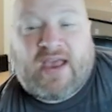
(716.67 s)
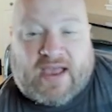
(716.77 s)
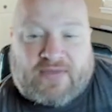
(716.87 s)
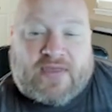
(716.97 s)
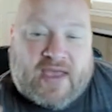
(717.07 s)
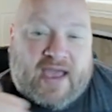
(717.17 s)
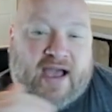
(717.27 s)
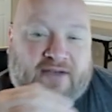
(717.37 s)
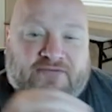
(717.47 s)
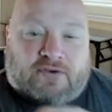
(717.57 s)
and they
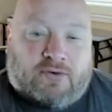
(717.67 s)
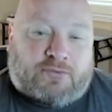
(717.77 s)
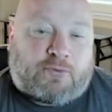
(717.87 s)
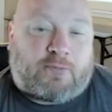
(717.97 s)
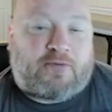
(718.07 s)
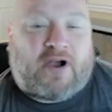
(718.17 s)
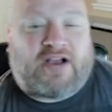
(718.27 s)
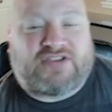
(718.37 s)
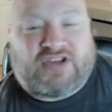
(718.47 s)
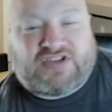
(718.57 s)
have to go through a
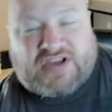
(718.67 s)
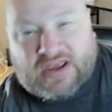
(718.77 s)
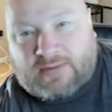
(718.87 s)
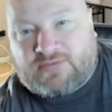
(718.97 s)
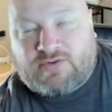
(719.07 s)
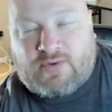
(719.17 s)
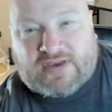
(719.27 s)
process, take them to a